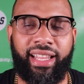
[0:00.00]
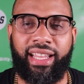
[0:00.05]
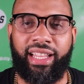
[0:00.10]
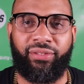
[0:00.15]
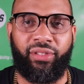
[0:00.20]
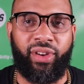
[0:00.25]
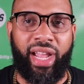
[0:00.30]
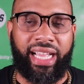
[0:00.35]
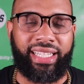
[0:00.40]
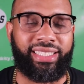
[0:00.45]
They
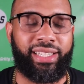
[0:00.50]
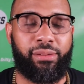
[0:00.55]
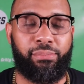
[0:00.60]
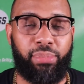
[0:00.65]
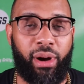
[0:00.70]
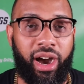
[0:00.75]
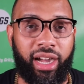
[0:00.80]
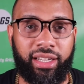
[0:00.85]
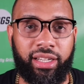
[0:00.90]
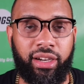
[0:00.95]
never actually
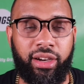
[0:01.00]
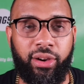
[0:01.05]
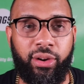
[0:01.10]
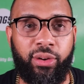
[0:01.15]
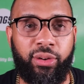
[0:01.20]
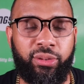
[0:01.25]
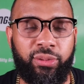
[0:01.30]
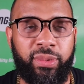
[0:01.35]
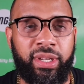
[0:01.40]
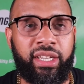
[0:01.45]
bought a
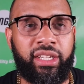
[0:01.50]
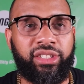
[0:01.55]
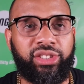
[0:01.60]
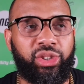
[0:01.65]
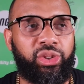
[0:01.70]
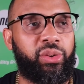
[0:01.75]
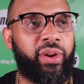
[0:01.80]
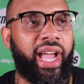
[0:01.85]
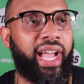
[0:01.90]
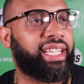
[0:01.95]
home.
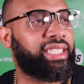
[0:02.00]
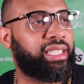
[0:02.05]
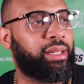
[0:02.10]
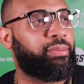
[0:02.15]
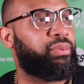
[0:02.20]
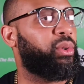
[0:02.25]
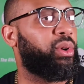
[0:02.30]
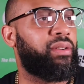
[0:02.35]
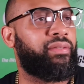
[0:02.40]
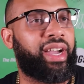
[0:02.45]
So you ask
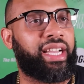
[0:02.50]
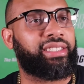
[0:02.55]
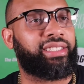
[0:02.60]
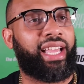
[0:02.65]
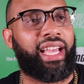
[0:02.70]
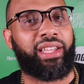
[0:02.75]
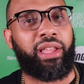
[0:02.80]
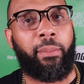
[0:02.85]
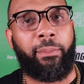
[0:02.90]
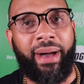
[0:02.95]
them for advice on
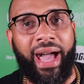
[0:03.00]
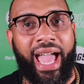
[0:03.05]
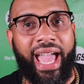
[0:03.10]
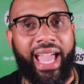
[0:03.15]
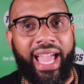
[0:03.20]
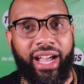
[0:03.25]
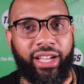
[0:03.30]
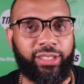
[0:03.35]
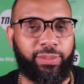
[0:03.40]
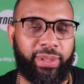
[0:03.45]
how to buy
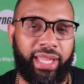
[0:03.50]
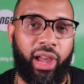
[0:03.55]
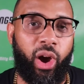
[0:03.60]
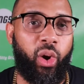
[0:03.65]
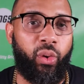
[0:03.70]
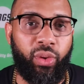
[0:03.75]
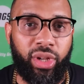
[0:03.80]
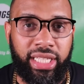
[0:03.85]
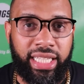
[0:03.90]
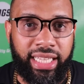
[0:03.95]
a house, but they
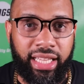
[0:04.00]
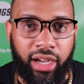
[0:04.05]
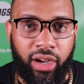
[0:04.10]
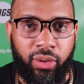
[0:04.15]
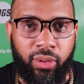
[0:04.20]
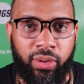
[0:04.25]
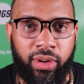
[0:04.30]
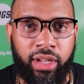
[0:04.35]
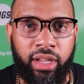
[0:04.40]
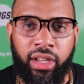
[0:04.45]
don't really
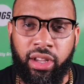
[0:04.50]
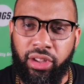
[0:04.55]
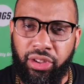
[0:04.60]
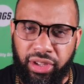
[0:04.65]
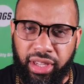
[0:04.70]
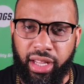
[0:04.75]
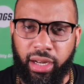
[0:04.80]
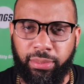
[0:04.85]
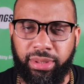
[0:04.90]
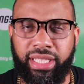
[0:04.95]
know.
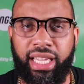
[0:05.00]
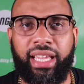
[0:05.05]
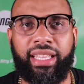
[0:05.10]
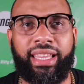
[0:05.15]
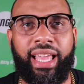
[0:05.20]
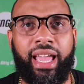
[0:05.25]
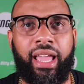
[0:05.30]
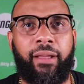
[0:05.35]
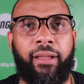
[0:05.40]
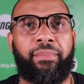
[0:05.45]
You get what I'm saying?
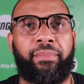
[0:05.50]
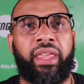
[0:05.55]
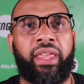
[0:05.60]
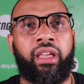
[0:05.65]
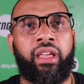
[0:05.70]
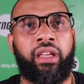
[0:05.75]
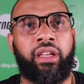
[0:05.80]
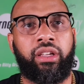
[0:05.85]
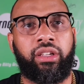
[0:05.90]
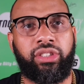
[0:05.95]
Like,
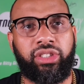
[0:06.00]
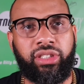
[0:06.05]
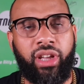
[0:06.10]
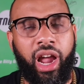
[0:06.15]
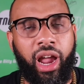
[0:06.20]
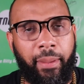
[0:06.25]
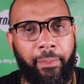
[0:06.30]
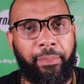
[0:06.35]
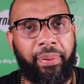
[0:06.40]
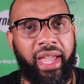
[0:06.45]

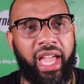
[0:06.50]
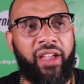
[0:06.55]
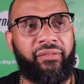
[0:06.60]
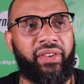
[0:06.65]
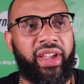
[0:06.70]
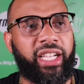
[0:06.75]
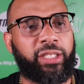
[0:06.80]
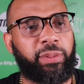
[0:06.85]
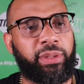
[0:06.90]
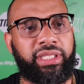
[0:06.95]
start paying for
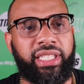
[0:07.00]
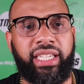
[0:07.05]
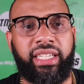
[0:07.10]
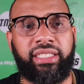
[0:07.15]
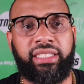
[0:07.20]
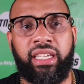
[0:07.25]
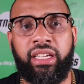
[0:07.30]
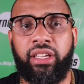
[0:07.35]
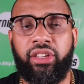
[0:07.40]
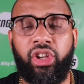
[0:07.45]

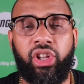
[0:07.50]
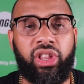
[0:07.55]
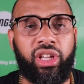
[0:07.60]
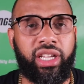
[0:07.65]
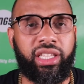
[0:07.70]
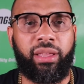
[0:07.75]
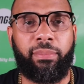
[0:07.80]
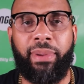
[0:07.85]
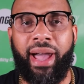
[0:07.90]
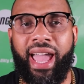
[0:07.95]
expertise. You
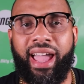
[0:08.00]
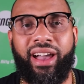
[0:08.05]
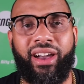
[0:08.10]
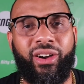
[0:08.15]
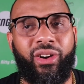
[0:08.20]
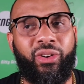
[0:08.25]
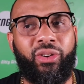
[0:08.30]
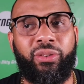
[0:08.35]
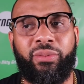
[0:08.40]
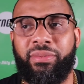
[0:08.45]
looking to buy a
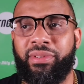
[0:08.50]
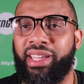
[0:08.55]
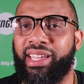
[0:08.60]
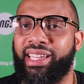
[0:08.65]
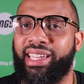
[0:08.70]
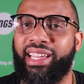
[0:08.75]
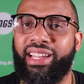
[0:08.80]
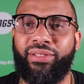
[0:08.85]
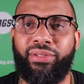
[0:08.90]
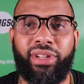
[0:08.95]
home,
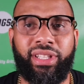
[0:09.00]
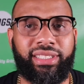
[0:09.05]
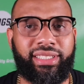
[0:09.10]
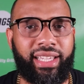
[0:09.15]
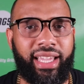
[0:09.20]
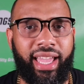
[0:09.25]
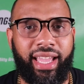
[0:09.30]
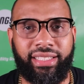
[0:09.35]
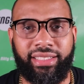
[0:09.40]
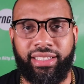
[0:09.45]
get a real
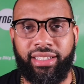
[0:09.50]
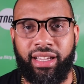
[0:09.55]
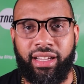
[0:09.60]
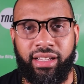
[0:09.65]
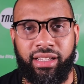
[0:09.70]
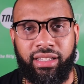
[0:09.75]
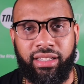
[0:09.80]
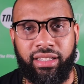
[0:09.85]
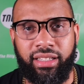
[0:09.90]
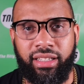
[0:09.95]
estate agent,
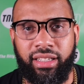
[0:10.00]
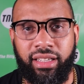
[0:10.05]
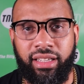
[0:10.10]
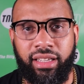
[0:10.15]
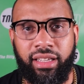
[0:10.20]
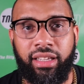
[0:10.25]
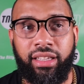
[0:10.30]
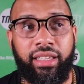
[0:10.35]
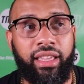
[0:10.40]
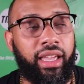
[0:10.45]
y'all.
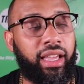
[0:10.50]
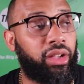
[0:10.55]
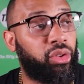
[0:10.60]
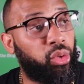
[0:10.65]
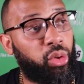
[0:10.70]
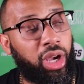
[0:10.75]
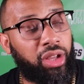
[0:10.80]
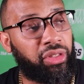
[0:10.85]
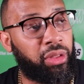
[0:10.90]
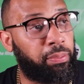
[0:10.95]
Yeah,
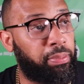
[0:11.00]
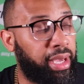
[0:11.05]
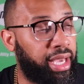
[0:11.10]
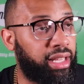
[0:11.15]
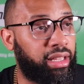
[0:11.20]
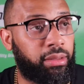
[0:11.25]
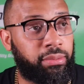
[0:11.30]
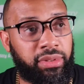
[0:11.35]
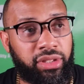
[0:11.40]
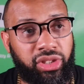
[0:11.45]
you're gonna have to
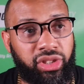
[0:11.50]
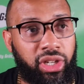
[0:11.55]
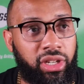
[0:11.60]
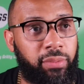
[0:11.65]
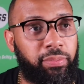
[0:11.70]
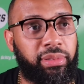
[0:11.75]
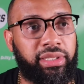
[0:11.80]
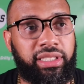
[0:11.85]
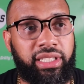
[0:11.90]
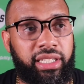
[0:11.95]
pay them a
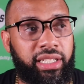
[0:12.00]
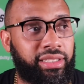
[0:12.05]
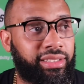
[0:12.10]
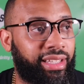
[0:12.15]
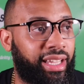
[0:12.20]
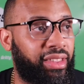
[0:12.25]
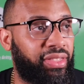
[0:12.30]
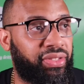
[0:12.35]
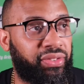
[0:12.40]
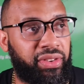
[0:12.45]
certain percentage,
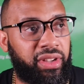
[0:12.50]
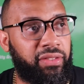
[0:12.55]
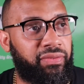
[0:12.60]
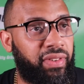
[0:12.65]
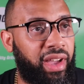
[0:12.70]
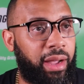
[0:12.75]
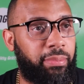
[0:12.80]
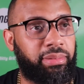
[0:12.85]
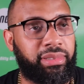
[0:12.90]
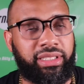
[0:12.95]
like three,
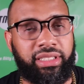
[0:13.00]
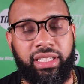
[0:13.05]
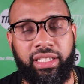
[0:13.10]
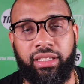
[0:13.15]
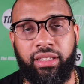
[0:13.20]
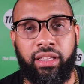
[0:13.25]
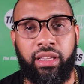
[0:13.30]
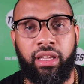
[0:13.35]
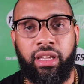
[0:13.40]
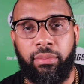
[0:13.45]
five
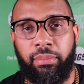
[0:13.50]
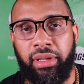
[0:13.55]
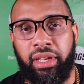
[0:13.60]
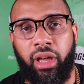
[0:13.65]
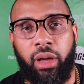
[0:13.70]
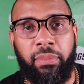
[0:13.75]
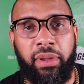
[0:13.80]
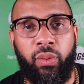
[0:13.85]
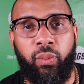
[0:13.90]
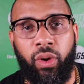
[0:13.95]
percent, but
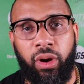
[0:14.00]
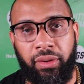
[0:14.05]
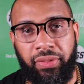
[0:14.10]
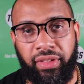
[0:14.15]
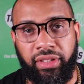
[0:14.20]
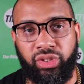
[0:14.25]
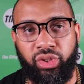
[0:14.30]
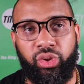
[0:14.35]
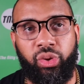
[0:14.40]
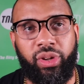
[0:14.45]
it'll be worth
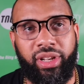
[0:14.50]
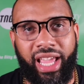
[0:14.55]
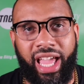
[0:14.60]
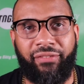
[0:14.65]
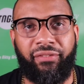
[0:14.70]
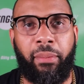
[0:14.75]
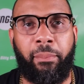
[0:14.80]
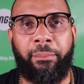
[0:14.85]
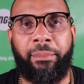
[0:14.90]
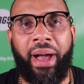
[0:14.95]
it. So you can
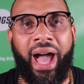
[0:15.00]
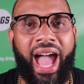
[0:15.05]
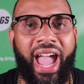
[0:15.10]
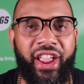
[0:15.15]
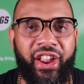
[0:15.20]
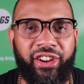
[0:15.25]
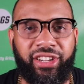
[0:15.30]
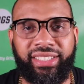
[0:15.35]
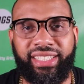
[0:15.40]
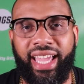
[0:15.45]
have a
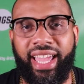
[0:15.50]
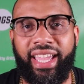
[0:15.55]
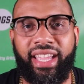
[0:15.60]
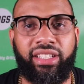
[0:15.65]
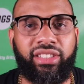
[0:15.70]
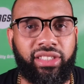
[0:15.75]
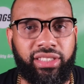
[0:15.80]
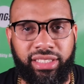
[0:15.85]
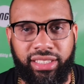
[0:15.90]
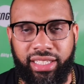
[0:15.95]
buyer's
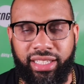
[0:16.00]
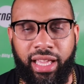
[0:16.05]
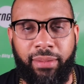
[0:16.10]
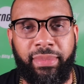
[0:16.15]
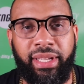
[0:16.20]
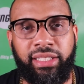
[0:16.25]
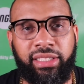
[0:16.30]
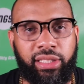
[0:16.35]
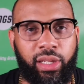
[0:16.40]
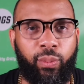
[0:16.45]
agency. That
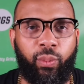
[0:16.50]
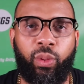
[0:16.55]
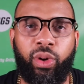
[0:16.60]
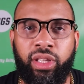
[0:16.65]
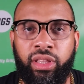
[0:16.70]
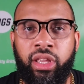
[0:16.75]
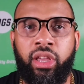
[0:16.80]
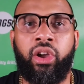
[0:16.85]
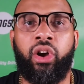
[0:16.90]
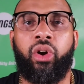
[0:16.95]
means
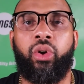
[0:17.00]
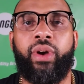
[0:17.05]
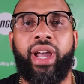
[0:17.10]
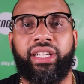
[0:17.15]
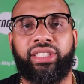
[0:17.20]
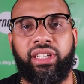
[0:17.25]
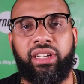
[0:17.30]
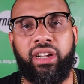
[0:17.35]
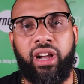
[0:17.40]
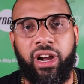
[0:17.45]
someone who
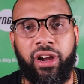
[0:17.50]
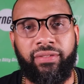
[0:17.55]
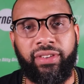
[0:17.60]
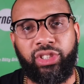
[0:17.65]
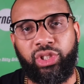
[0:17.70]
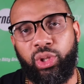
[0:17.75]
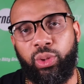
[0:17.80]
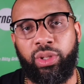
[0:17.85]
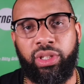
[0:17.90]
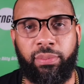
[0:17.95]
actually
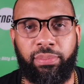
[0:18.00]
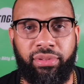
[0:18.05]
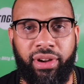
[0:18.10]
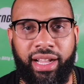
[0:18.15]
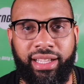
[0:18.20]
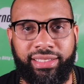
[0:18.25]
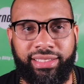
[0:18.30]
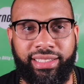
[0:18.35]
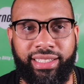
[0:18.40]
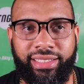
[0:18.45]
covers you in the
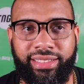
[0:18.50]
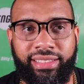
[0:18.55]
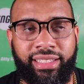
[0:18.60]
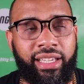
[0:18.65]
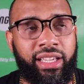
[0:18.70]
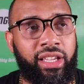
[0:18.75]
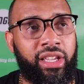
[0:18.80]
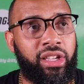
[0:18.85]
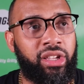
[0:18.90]
process.